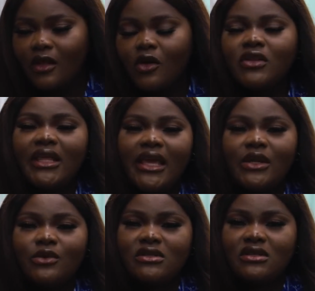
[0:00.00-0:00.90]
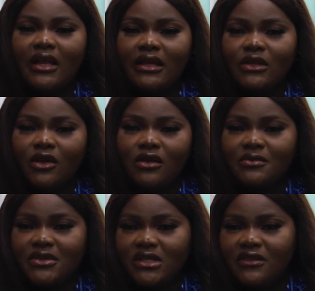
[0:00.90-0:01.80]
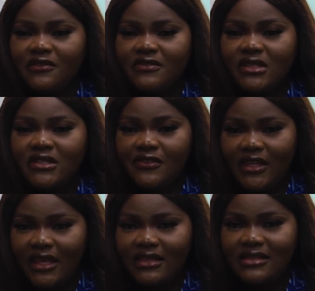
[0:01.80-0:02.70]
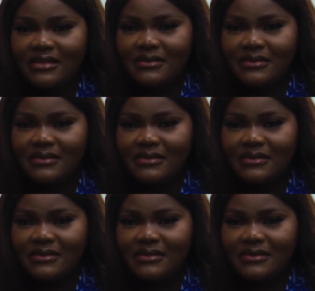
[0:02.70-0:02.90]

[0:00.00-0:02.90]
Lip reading: got the NOC, like non-objective certificate.